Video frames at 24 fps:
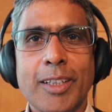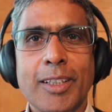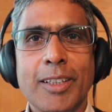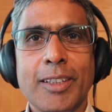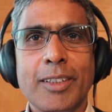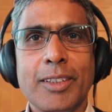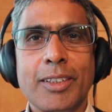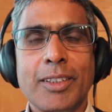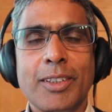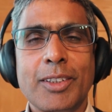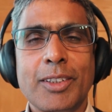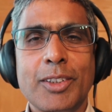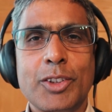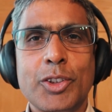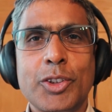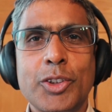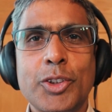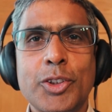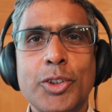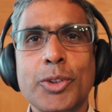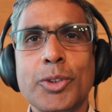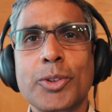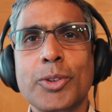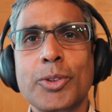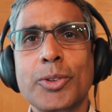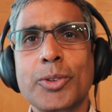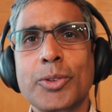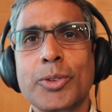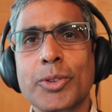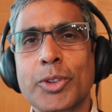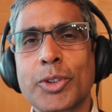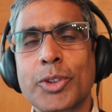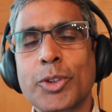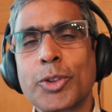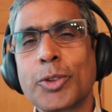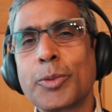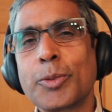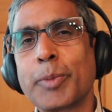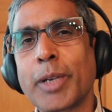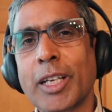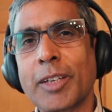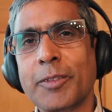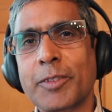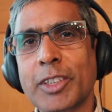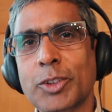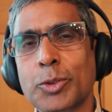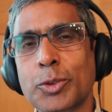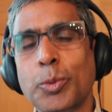there are two
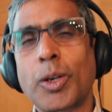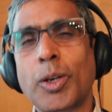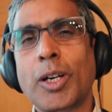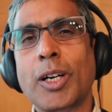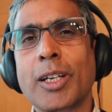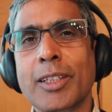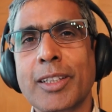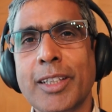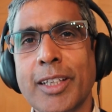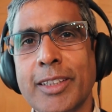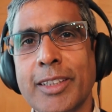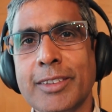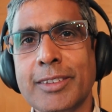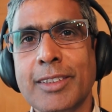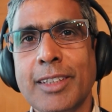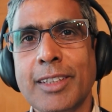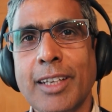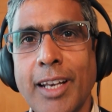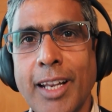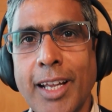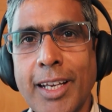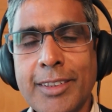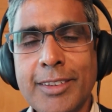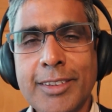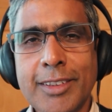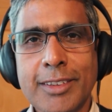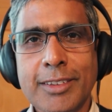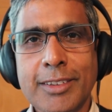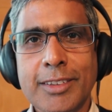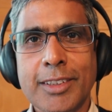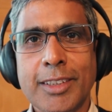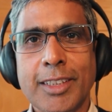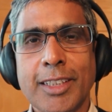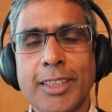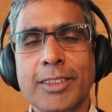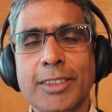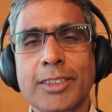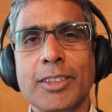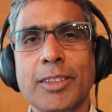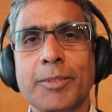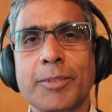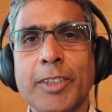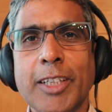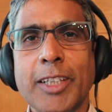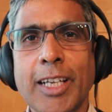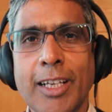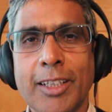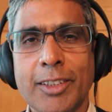benefits. One, there is less incidence
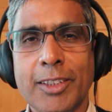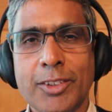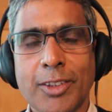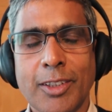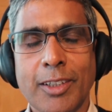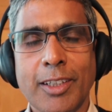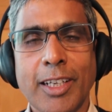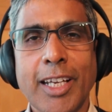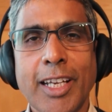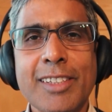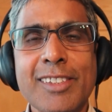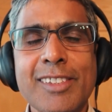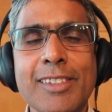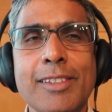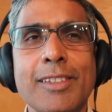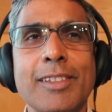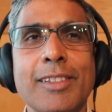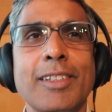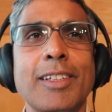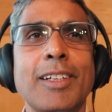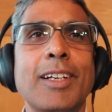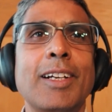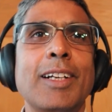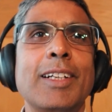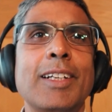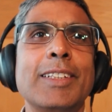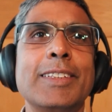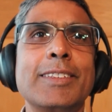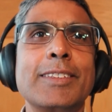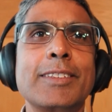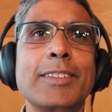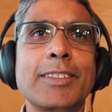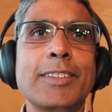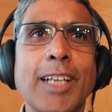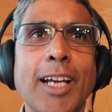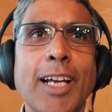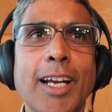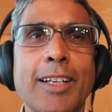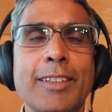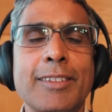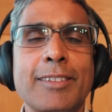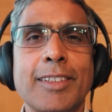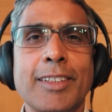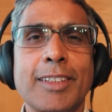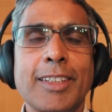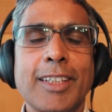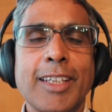of cancer, less chance